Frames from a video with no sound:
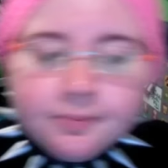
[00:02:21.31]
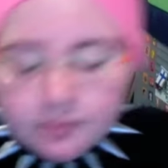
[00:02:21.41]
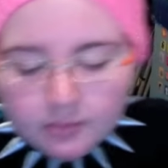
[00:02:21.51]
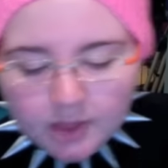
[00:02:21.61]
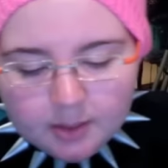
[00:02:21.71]

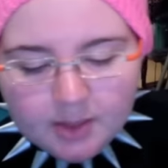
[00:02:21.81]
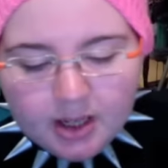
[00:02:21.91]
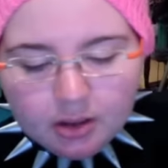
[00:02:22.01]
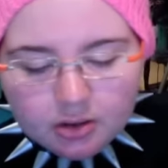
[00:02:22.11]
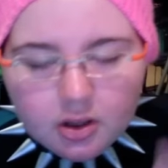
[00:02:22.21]
it may
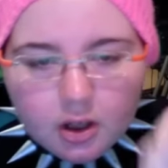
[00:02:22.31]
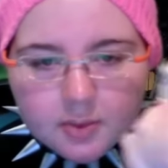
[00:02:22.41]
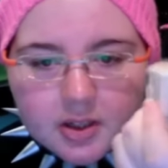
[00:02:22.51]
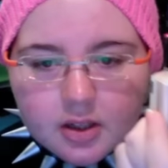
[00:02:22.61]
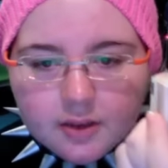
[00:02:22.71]
look dark
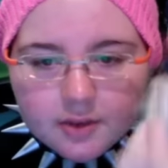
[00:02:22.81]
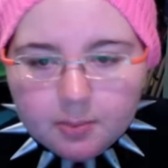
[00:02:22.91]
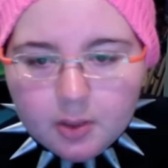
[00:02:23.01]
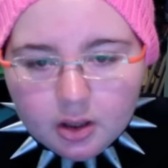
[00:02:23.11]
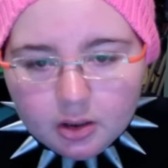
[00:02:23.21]
because of the
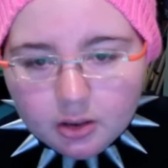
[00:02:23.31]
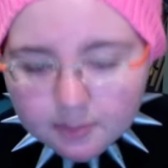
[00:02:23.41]
bottle,